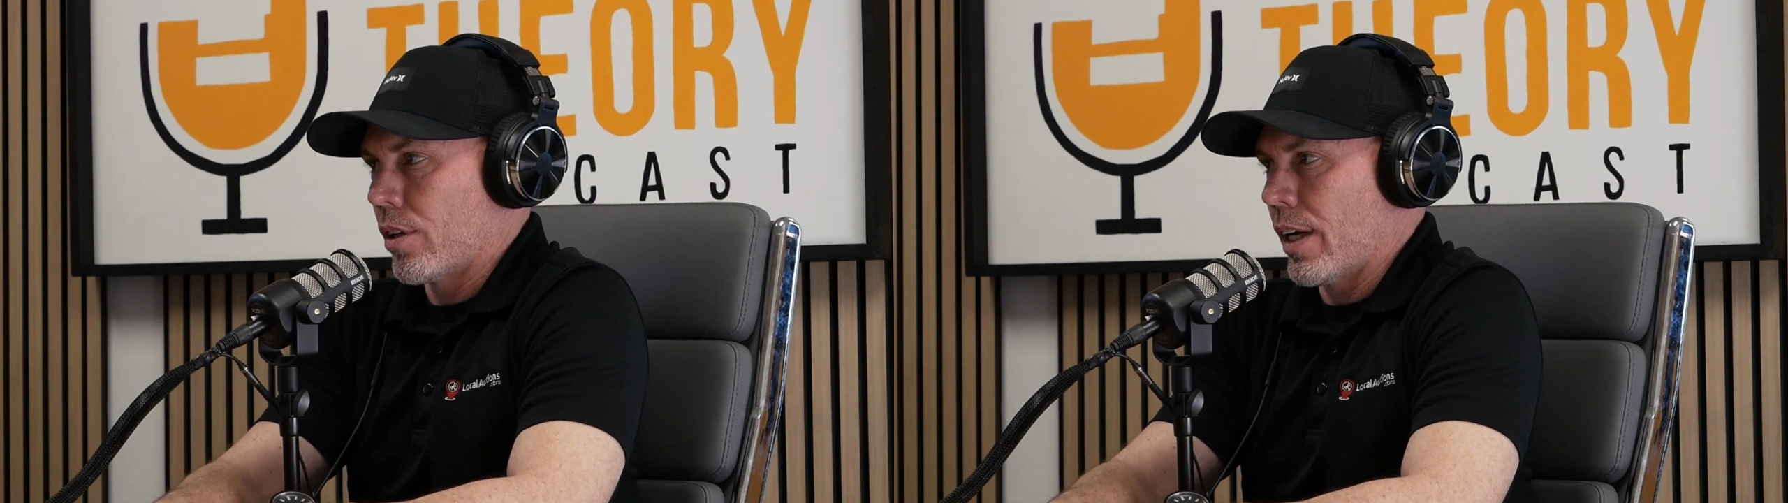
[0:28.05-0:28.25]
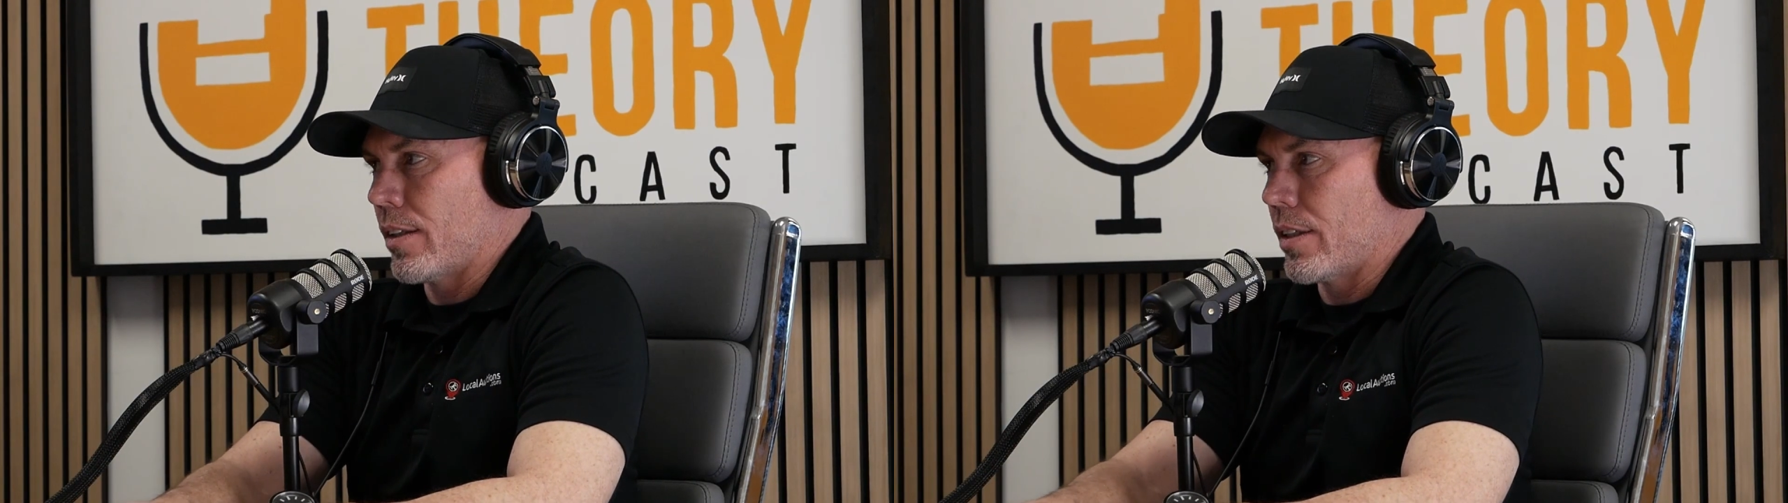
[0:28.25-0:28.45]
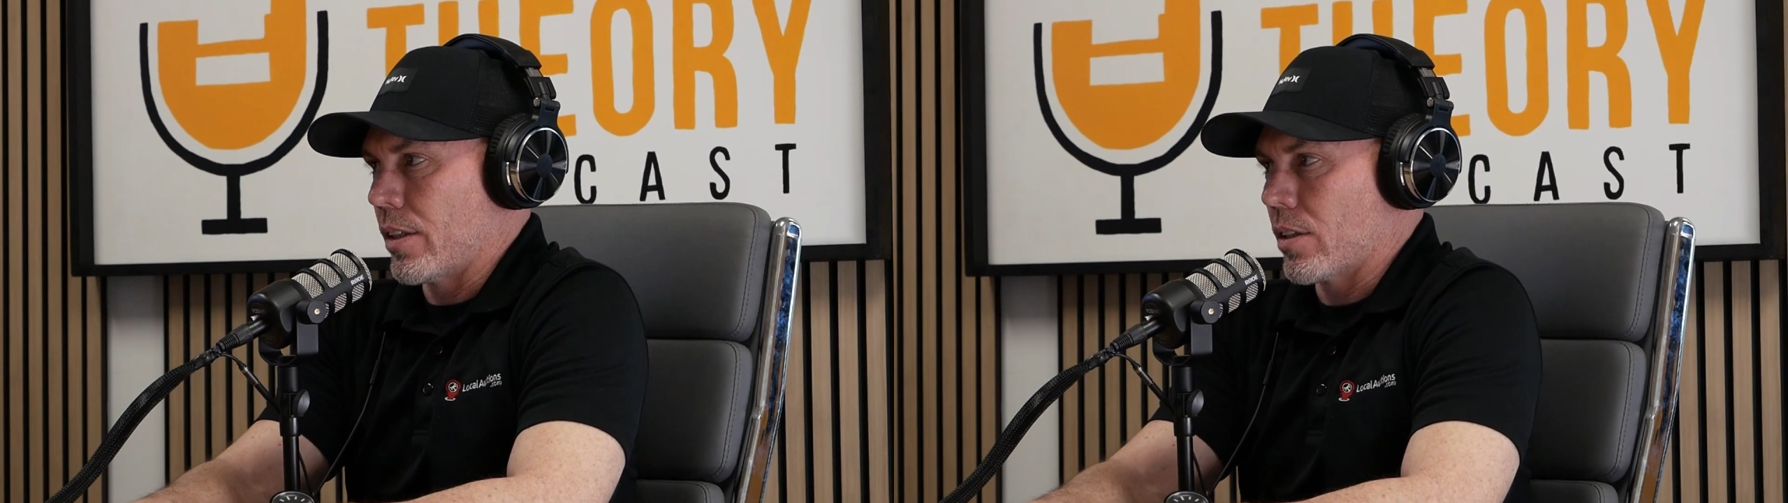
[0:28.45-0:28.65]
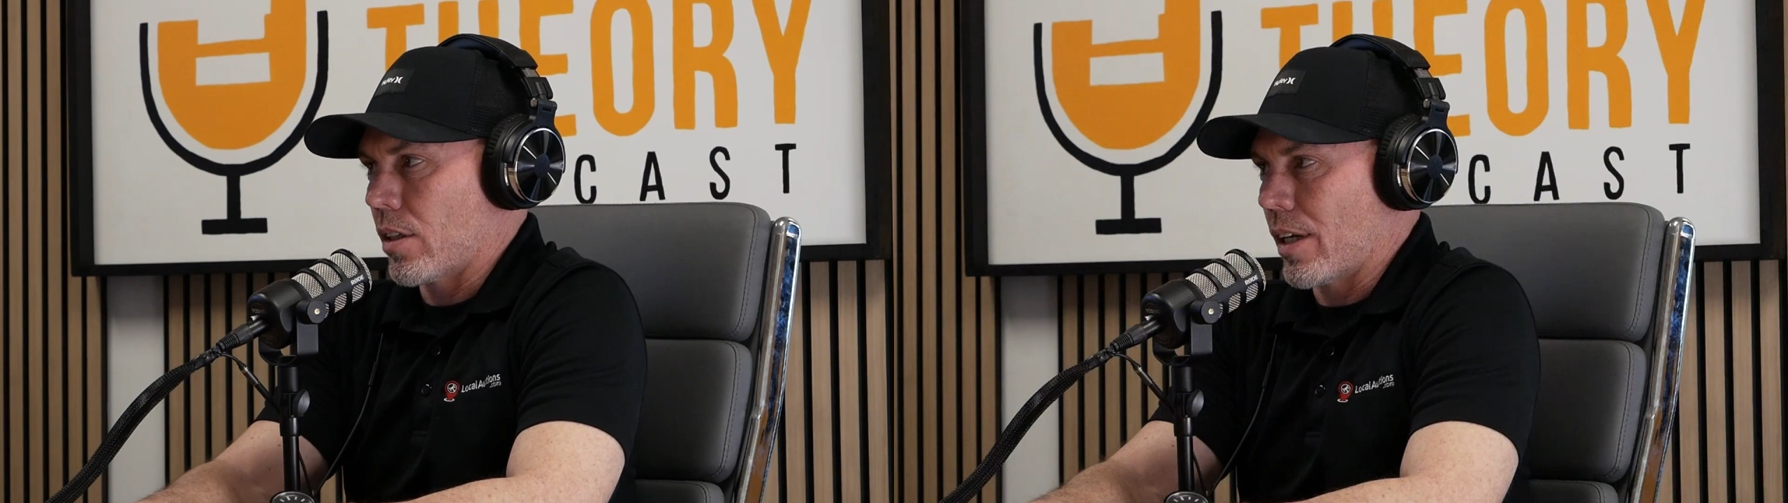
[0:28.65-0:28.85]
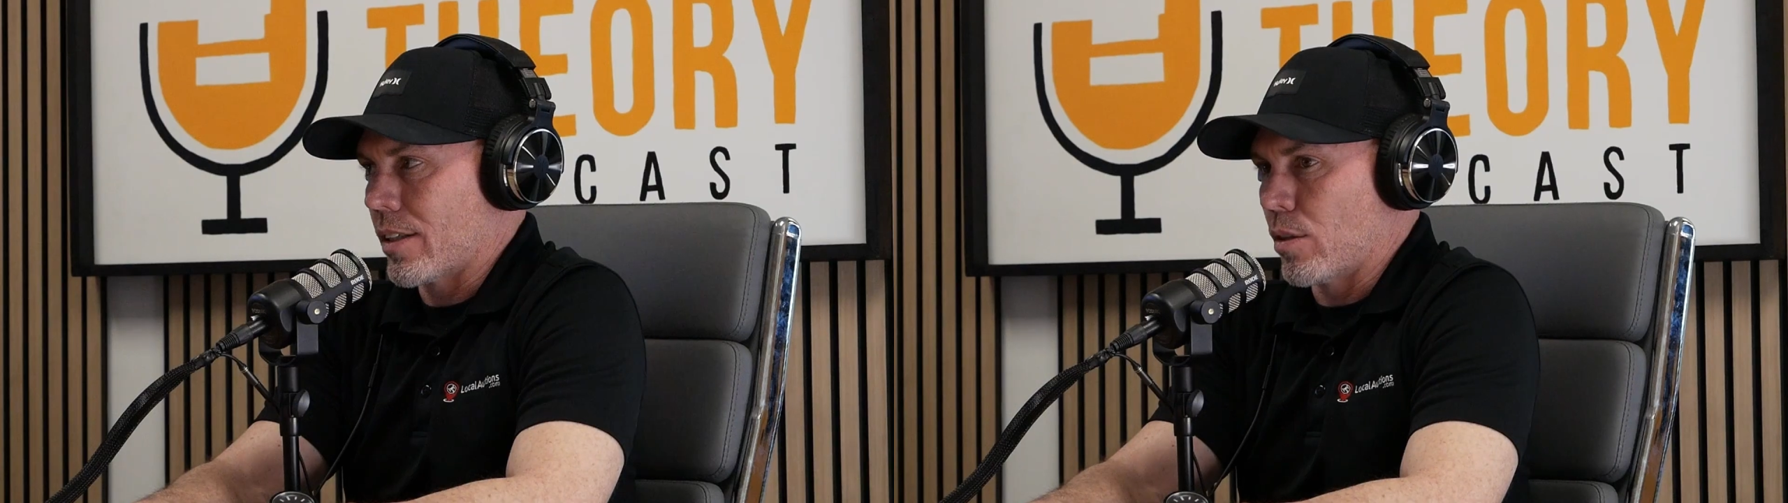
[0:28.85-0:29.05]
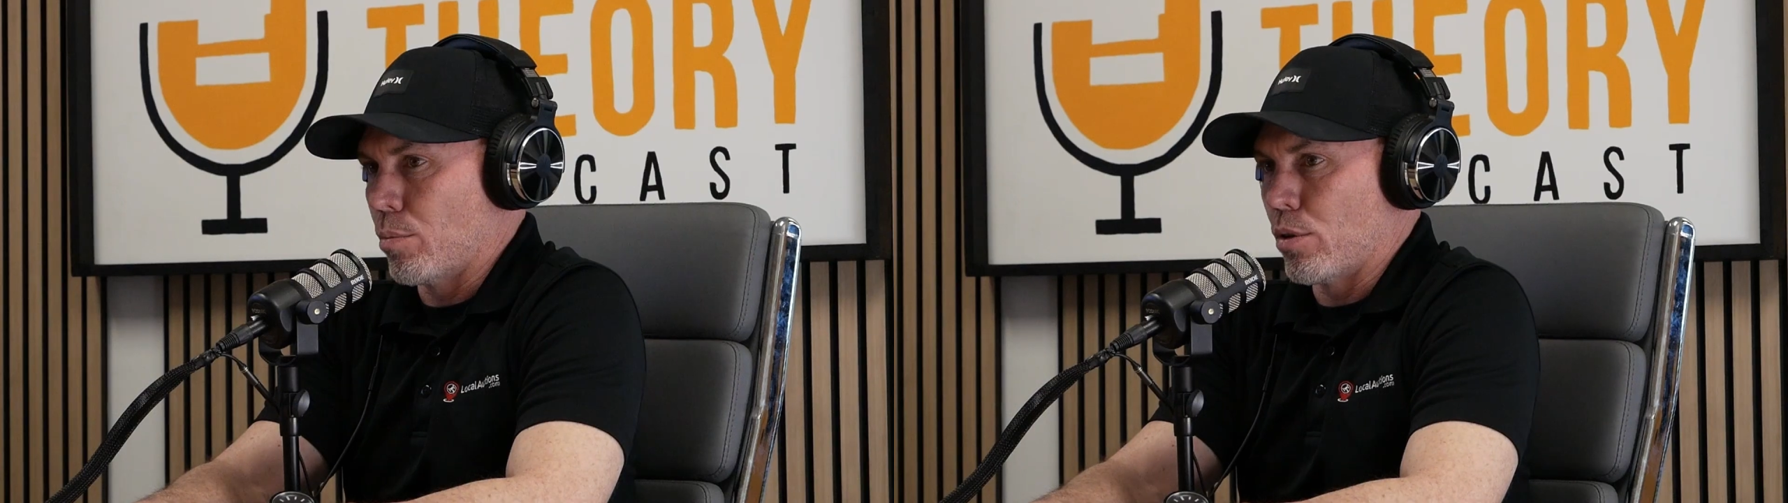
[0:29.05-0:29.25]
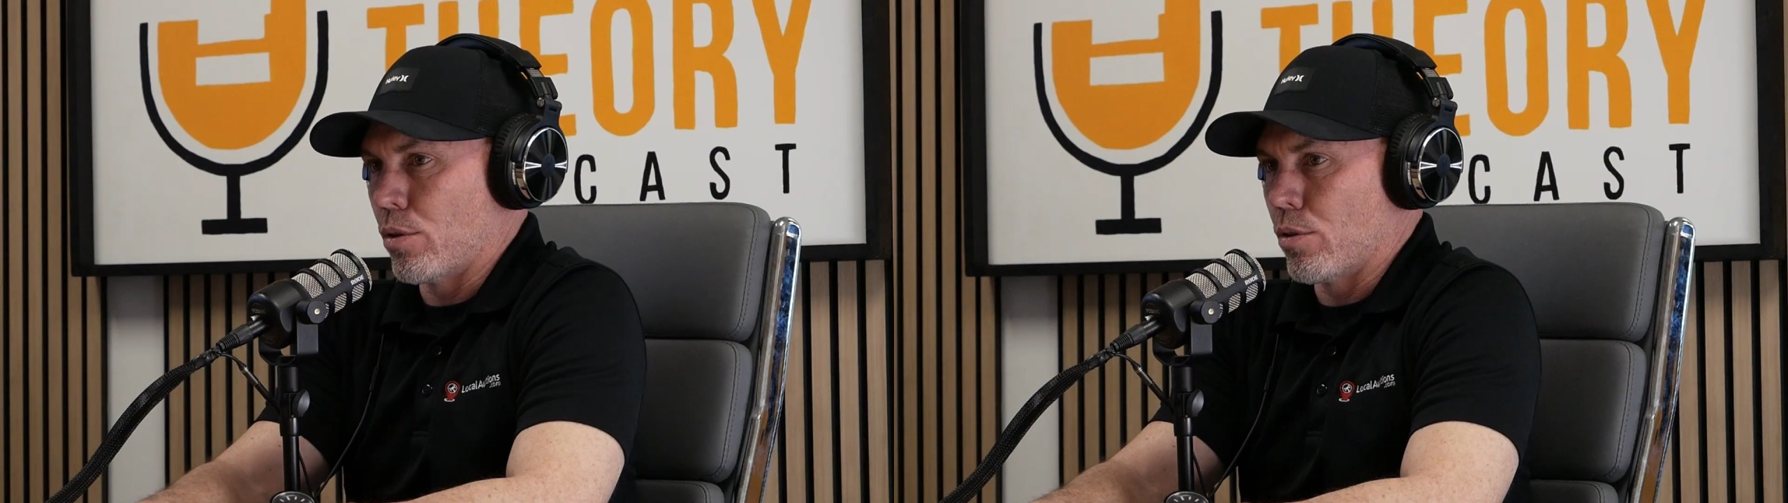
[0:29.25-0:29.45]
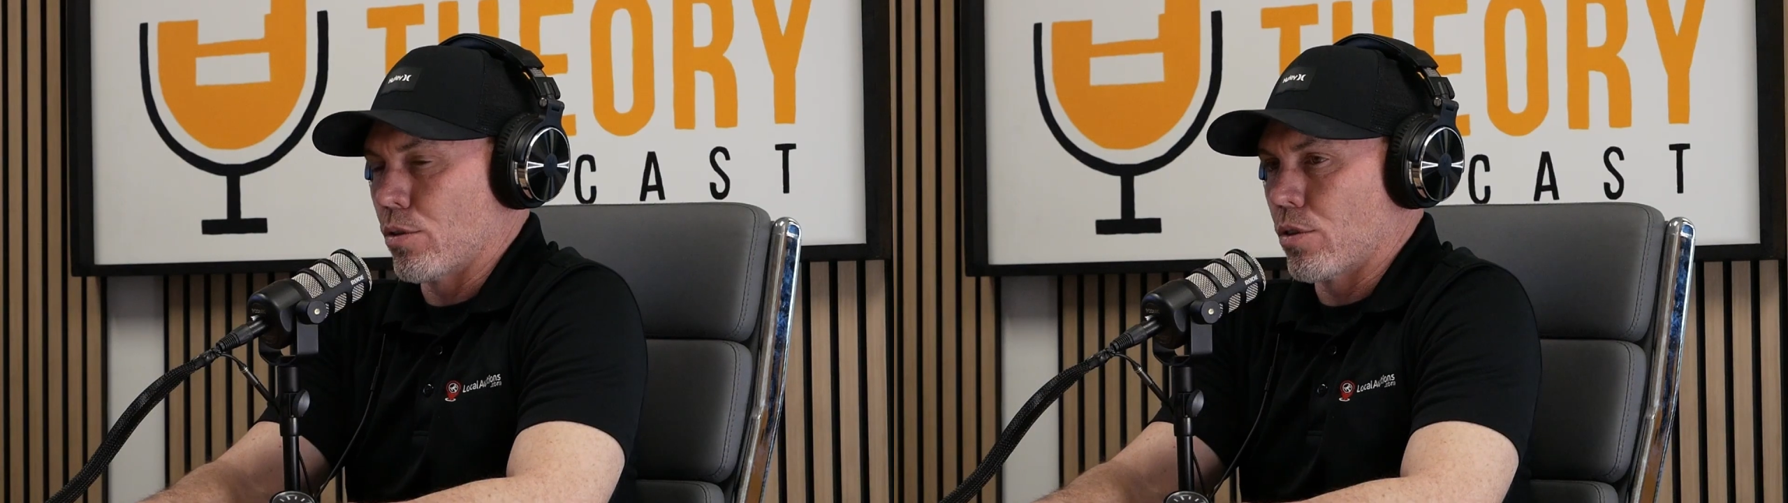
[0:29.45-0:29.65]
antiques,
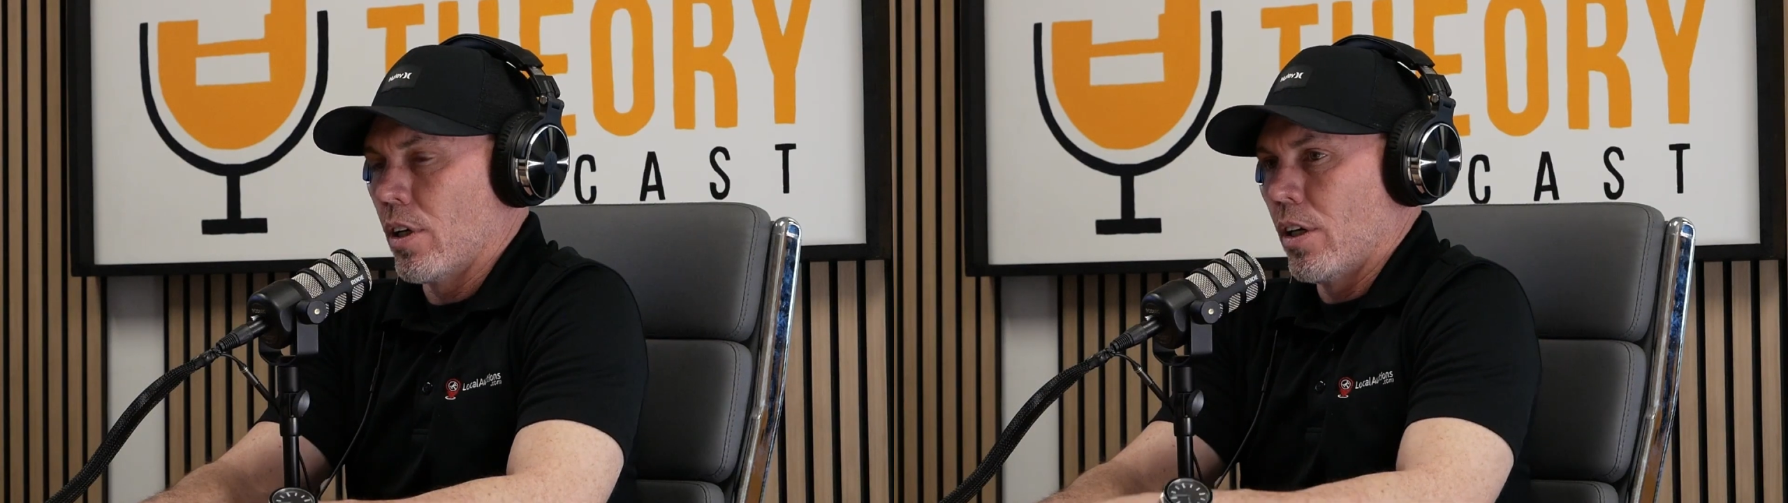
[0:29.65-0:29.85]
collectibles.